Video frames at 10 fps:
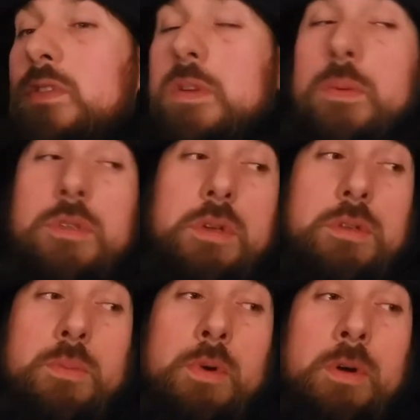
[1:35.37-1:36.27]
I'll see what's
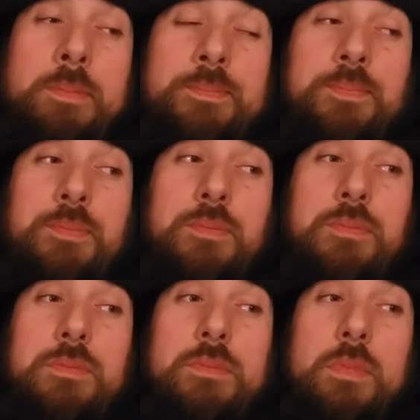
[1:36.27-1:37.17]
like tomorrow.
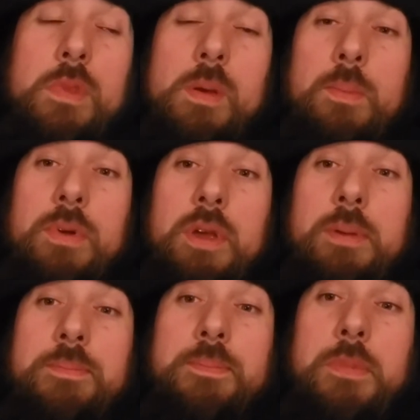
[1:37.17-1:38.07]
But
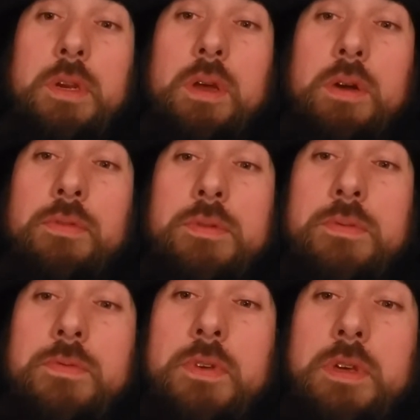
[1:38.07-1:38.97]
yeah, gonna go through
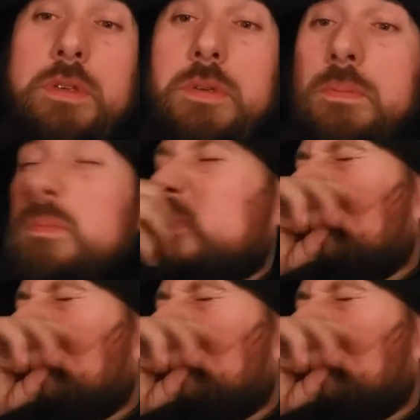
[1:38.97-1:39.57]
some figures.